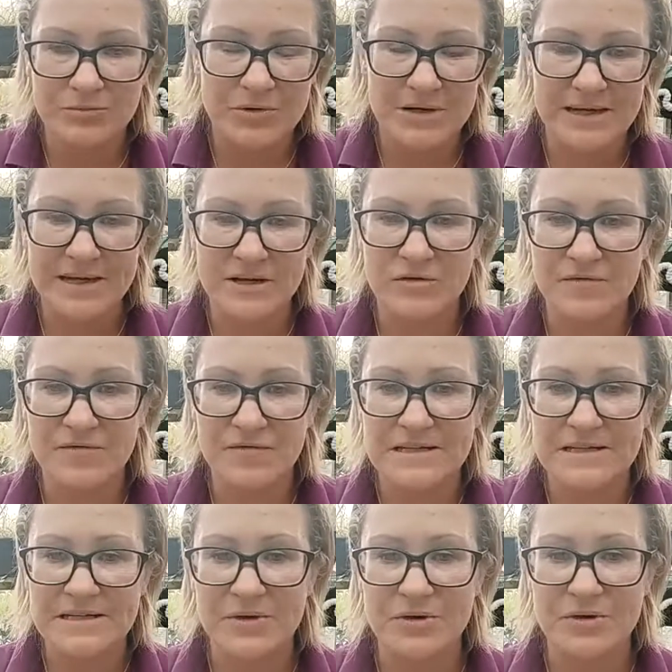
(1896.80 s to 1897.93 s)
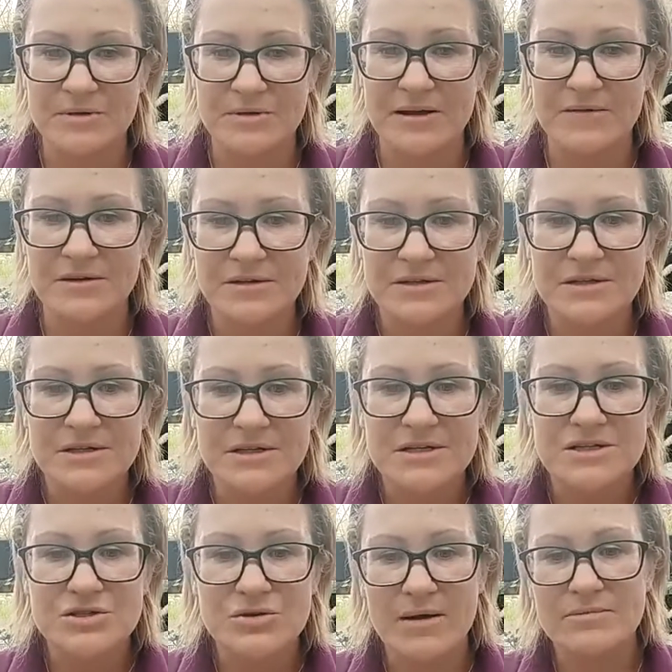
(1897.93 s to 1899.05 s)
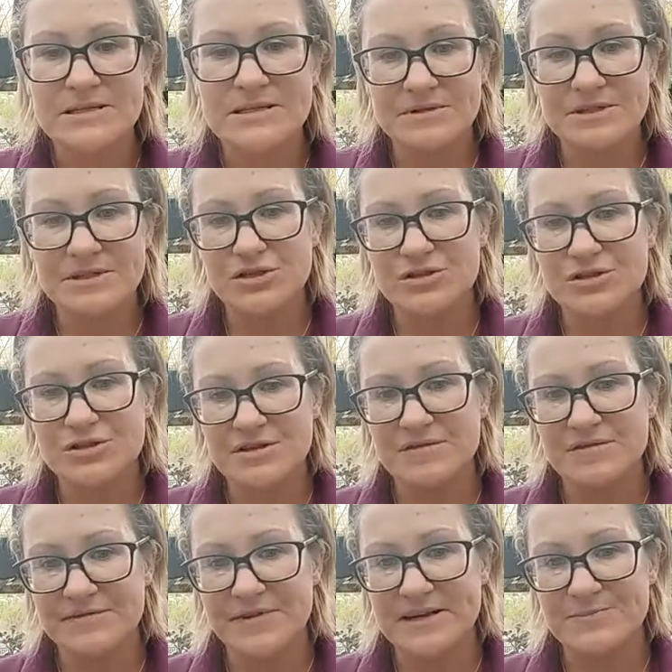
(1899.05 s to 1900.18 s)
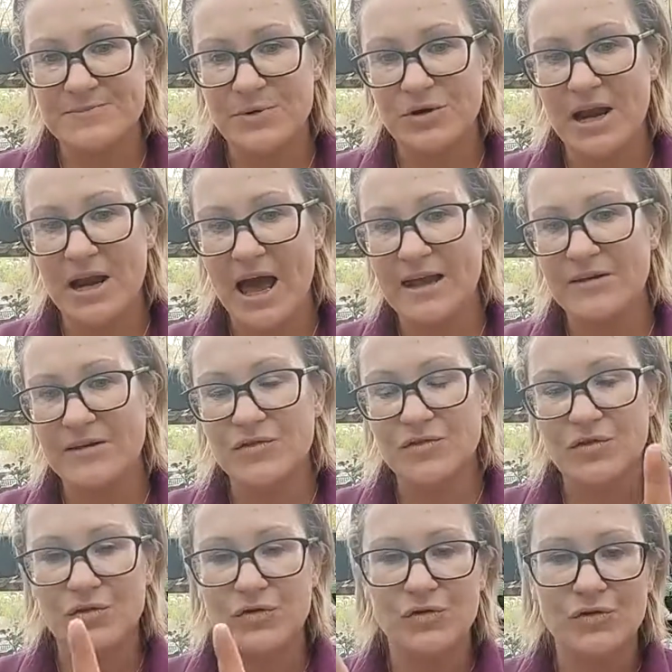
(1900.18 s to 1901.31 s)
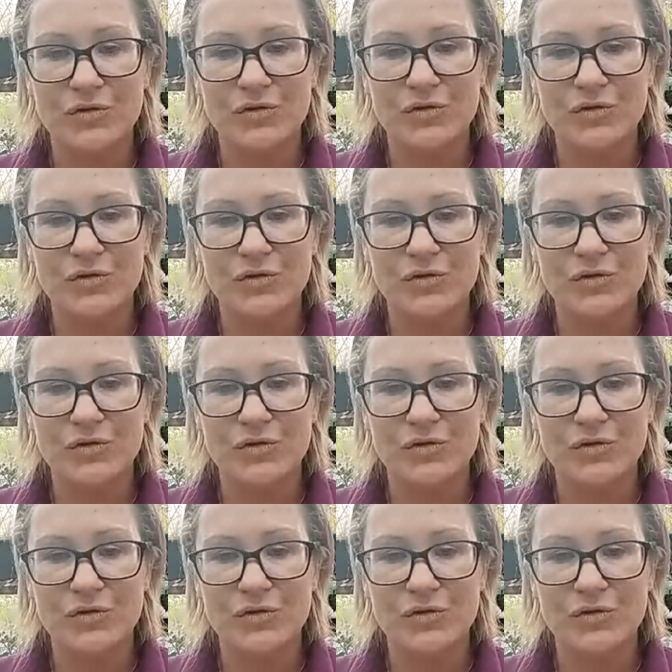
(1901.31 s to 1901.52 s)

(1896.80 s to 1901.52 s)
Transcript: get on Facebook or whatever. So I was able to use the Facebook Live to